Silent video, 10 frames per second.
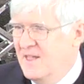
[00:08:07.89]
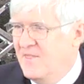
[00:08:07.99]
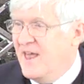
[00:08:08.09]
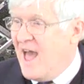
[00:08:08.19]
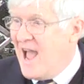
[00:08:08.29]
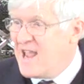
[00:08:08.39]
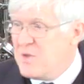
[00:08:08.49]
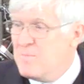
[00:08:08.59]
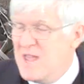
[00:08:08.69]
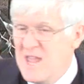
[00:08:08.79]
That I
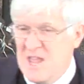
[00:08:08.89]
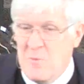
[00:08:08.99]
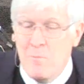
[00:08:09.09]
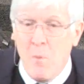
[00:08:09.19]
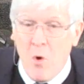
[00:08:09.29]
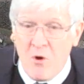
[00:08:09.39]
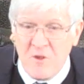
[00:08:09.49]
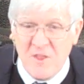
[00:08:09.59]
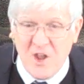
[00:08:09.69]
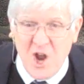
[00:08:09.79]
can be more
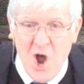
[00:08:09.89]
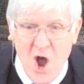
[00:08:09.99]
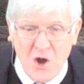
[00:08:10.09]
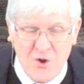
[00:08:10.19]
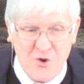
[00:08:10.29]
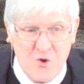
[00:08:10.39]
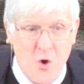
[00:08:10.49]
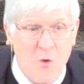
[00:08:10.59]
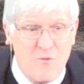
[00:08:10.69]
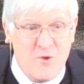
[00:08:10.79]
than a conqueror
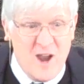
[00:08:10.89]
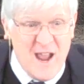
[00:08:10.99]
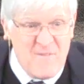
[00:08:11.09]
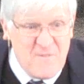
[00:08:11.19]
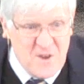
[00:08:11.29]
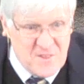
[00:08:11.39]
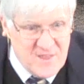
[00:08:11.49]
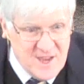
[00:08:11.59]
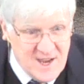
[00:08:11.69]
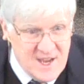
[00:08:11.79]
over
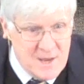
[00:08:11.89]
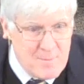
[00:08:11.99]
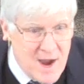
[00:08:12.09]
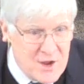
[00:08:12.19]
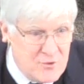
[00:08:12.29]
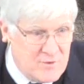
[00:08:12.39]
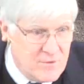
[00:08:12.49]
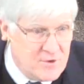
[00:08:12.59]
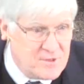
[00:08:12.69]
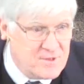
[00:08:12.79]
everything in my
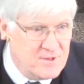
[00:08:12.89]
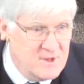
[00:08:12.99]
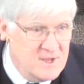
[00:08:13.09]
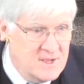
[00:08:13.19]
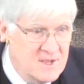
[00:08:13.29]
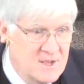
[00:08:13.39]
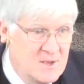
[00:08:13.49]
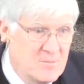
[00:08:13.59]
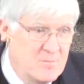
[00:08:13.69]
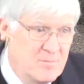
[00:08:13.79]
universe
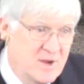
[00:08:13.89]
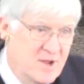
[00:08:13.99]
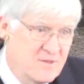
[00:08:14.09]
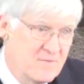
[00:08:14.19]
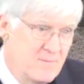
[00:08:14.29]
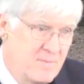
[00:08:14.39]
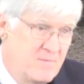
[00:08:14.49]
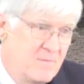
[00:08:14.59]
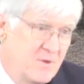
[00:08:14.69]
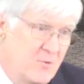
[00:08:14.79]
because of
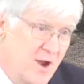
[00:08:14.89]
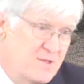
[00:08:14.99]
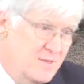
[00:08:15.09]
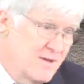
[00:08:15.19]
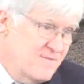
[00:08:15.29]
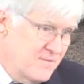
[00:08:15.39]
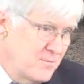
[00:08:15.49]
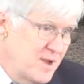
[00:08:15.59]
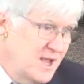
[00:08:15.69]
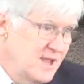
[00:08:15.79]
Christ's love for
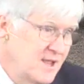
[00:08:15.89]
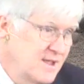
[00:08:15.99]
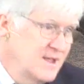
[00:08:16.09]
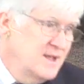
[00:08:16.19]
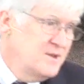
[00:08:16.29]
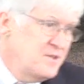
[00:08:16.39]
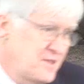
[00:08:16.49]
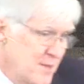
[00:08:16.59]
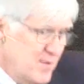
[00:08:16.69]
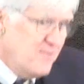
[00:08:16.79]
me to
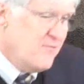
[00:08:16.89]
set me